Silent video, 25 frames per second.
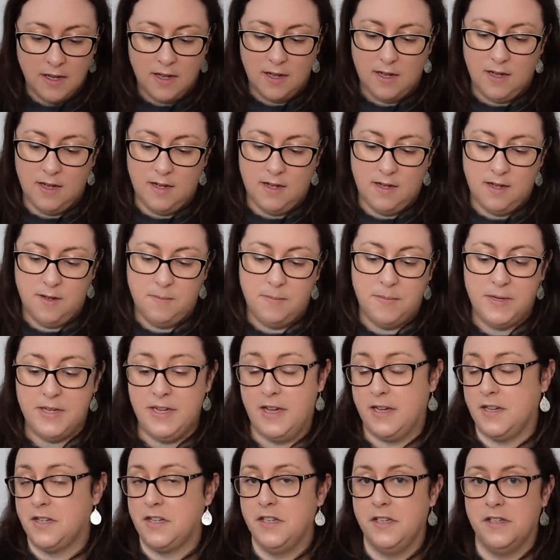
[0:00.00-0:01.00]
But
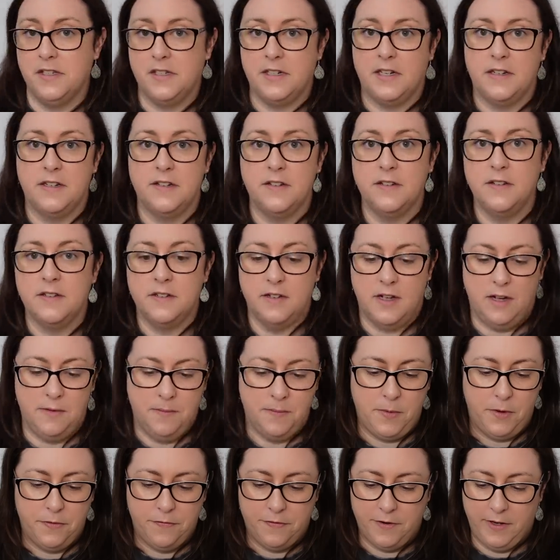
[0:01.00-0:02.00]
yeah, she started
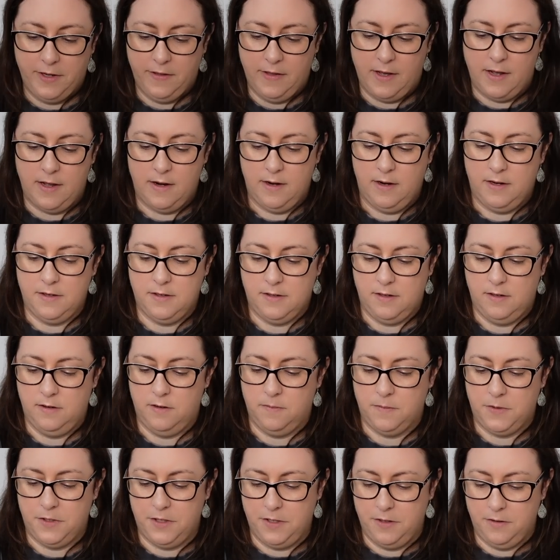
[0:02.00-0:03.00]
offering that as an
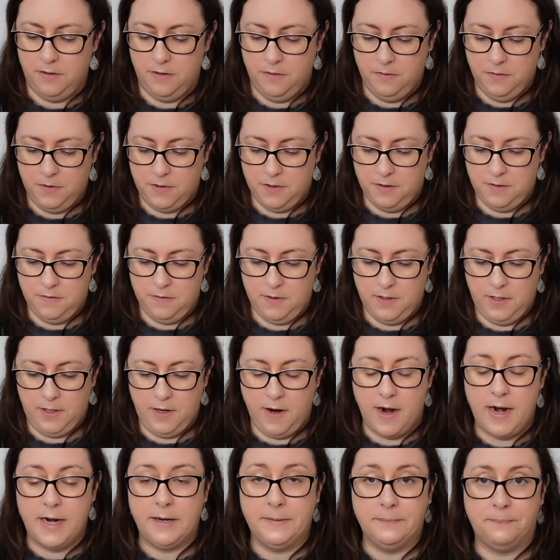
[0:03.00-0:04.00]
option, which is really
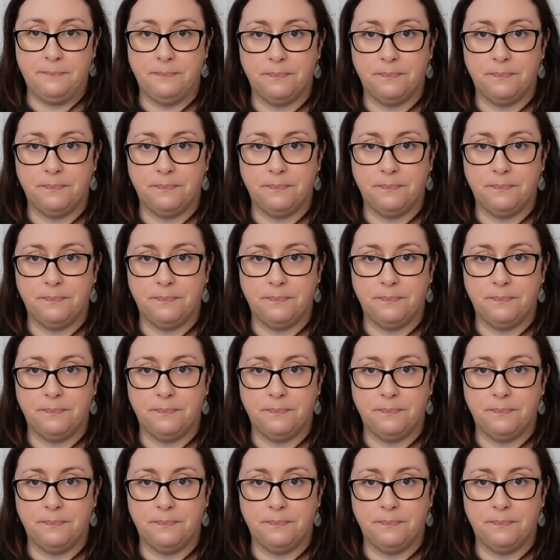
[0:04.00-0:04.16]
great.